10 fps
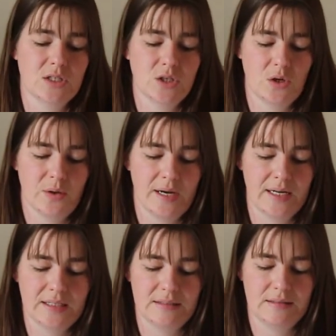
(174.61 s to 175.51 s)
so
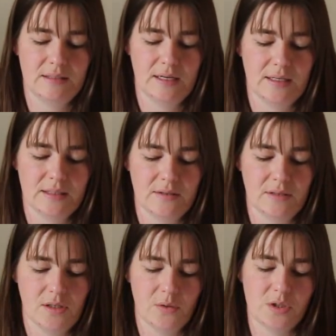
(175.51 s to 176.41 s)
I didn't
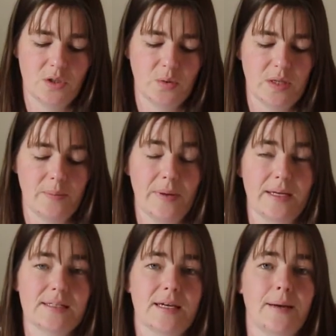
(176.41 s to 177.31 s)
really know what to do with it,
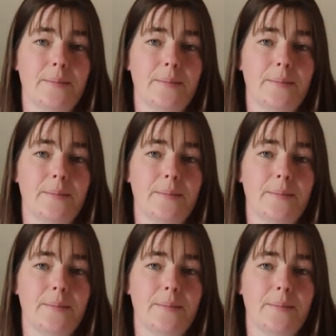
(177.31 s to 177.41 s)
but